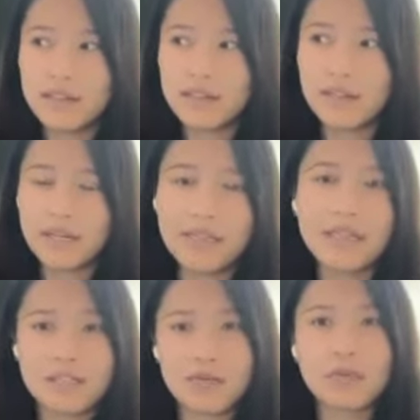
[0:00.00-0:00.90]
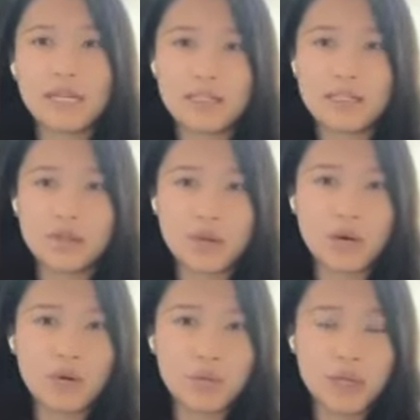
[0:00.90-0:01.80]
I think it's related to
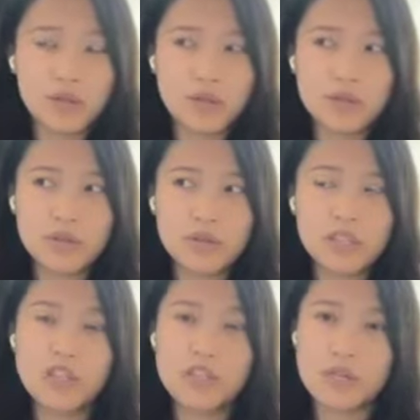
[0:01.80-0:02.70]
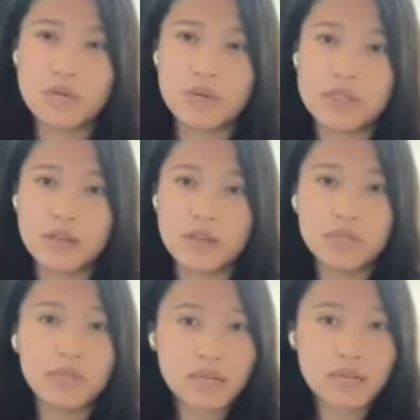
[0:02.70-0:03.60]
our model. So initially, we
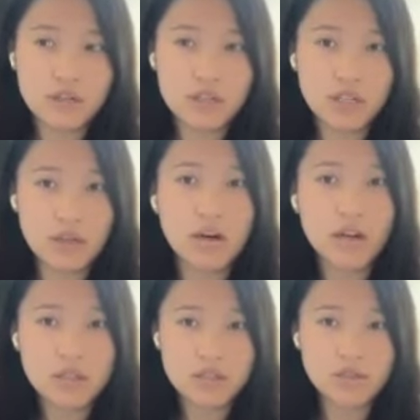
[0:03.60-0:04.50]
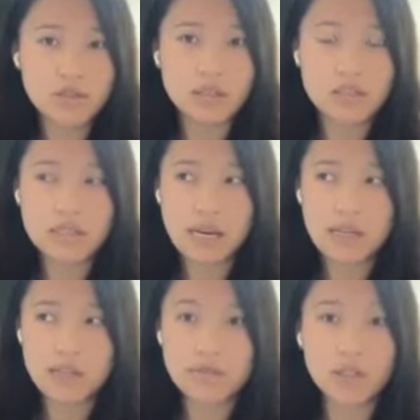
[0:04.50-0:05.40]
started by training college students
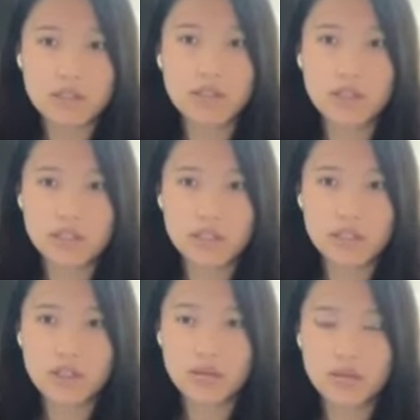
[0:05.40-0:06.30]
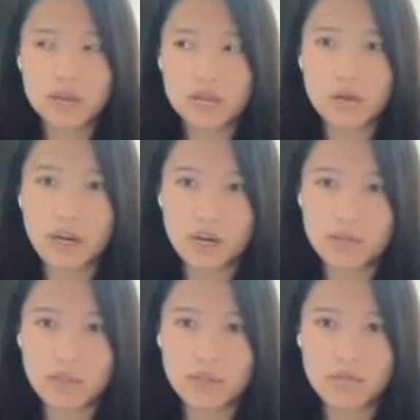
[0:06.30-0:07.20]
as volunteer English tutors to help
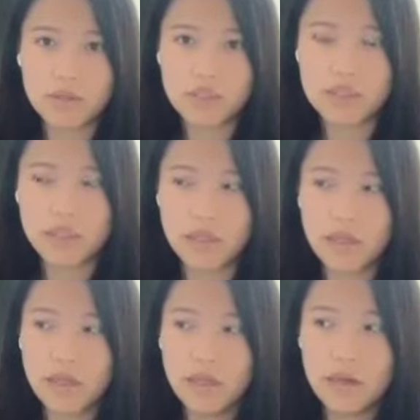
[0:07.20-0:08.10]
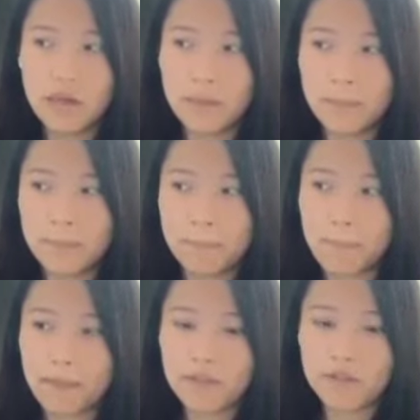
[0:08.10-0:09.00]
their community.
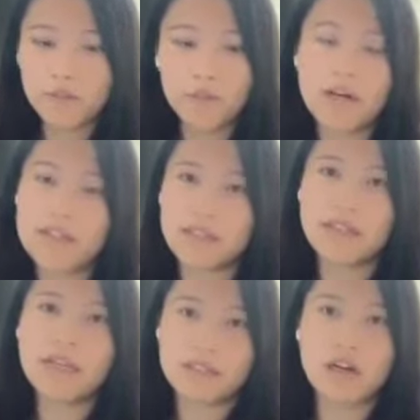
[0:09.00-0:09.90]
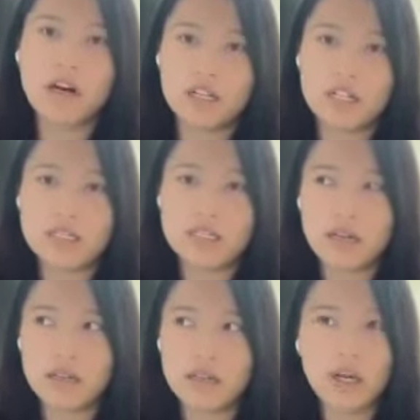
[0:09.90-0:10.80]
So Boston as a college
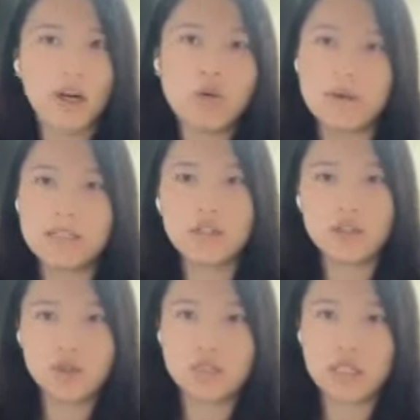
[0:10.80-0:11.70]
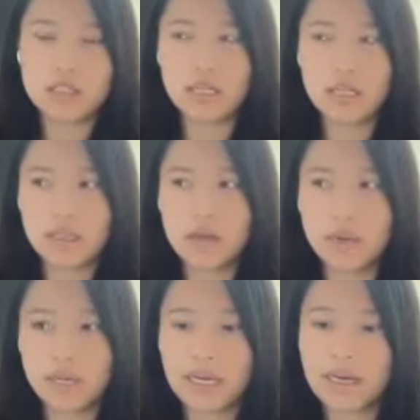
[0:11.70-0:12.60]
town, like whole Massachusetts, I think
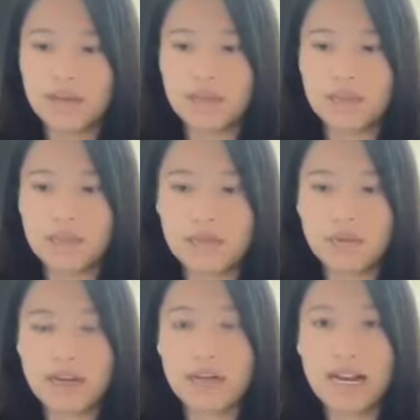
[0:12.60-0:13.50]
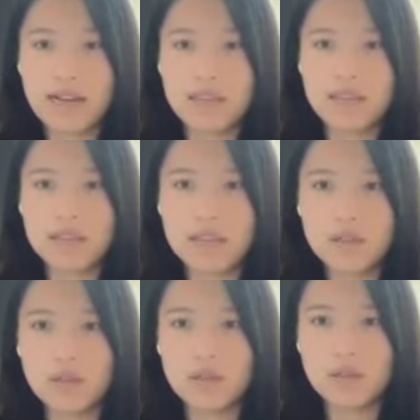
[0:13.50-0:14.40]
we have this better access
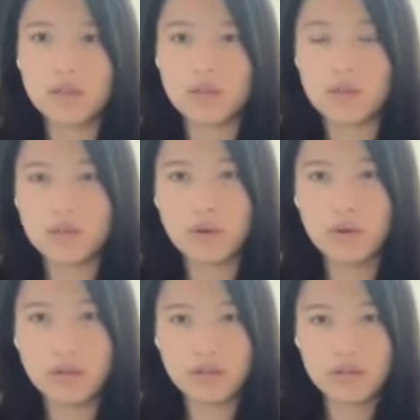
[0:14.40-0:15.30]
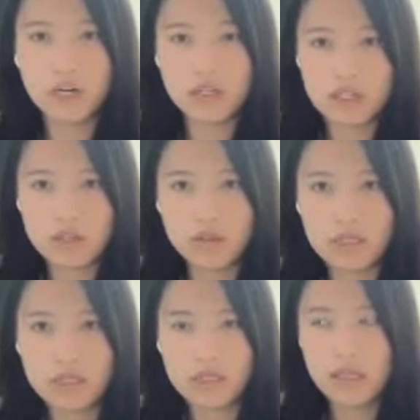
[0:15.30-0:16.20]
to the pool of college
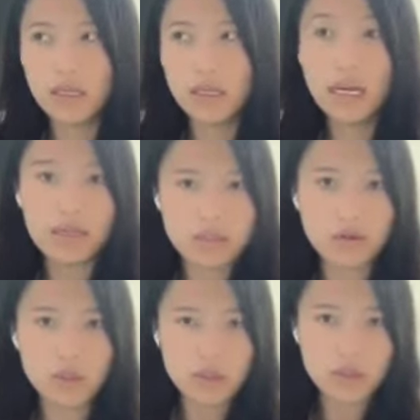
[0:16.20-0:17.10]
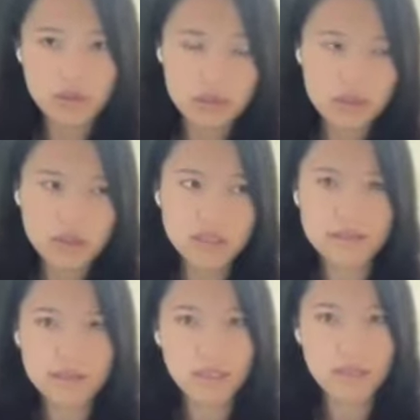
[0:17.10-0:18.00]
students as our tutor.
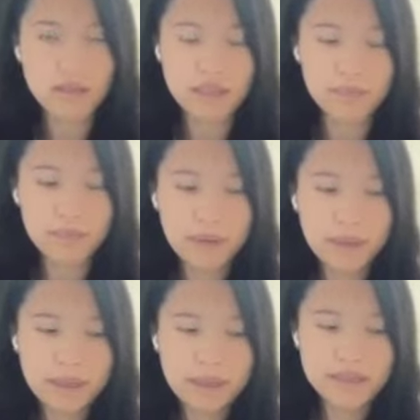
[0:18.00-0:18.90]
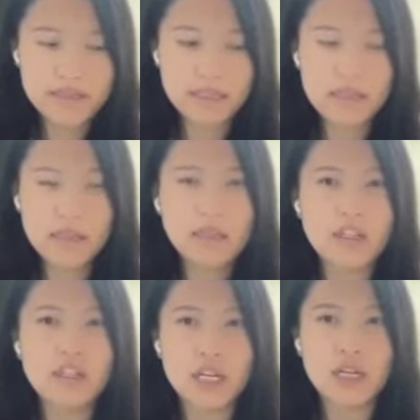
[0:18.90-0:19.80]
That's one thing. And second,
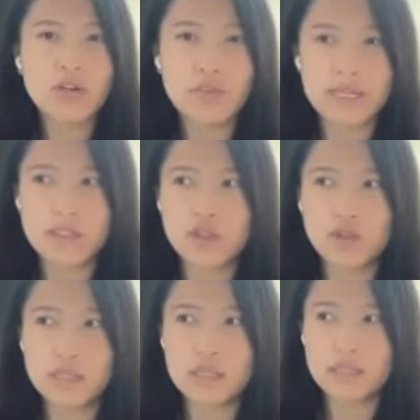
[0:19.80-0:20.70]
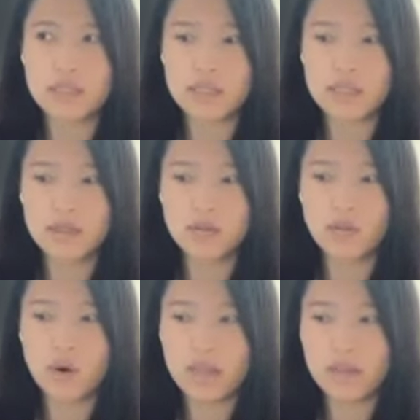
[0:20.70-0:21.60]
in general, Massachusetts is
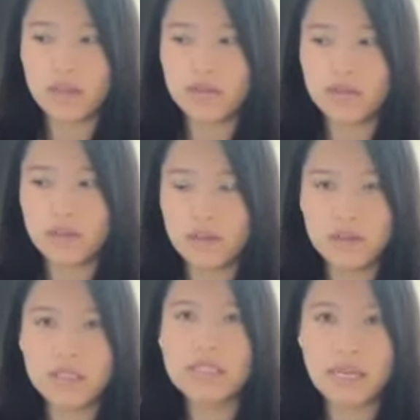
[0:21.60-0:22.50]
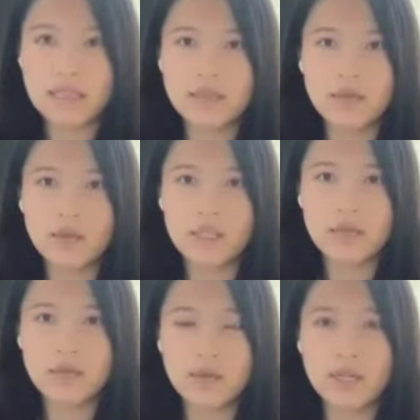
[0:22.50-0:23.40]
one of the states
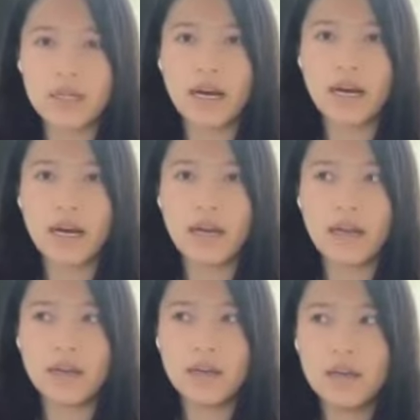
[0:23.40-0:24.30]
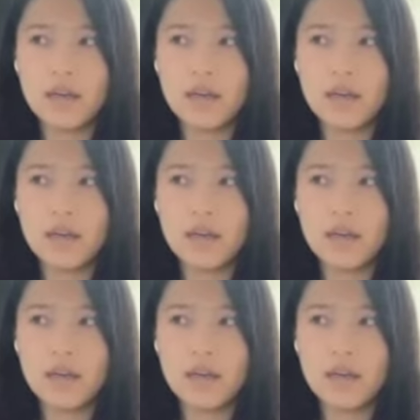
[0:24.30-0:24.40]
with really high